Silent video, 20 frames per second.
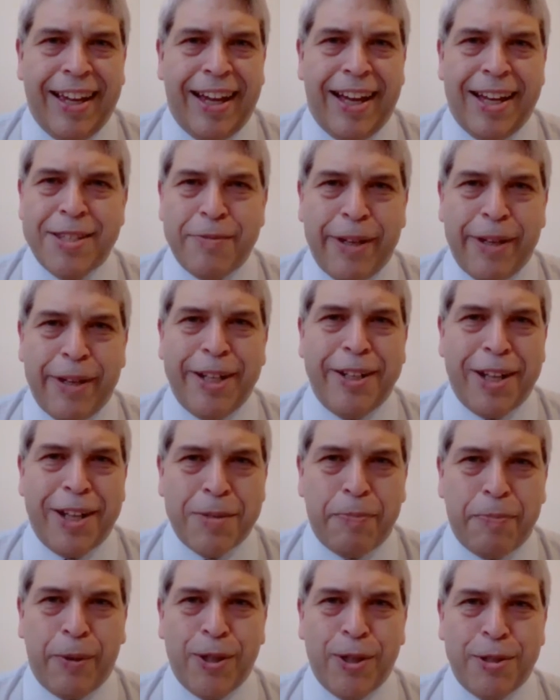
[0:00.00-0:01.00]
as better
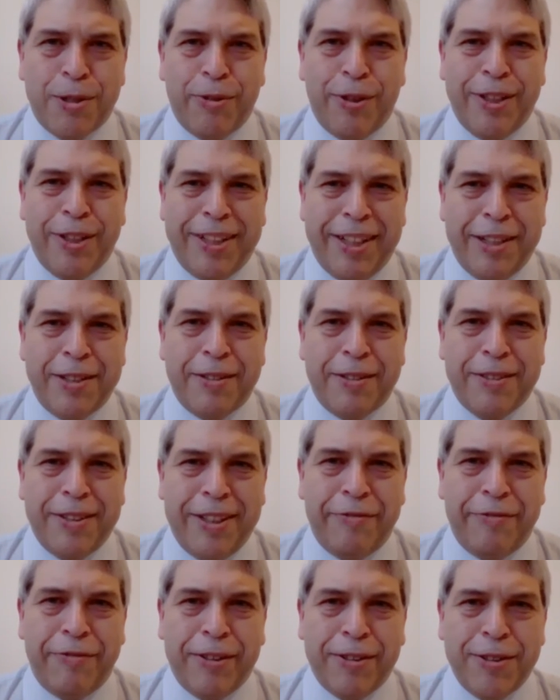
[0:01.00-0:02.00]
as possible in this
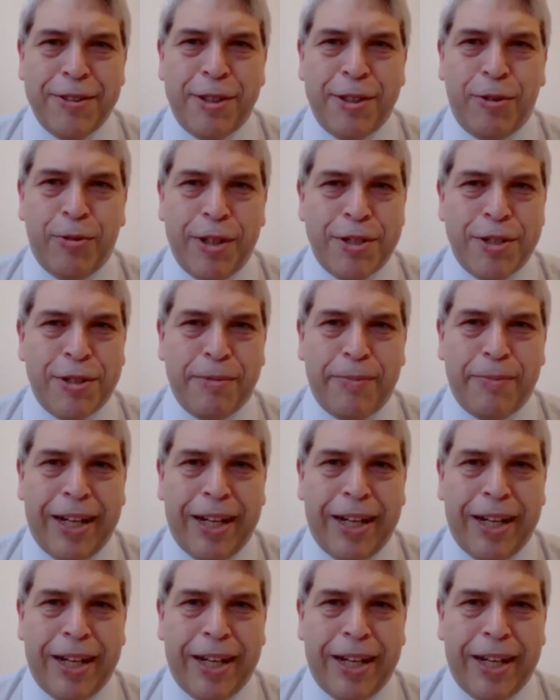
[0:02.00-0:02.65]
difficult situation,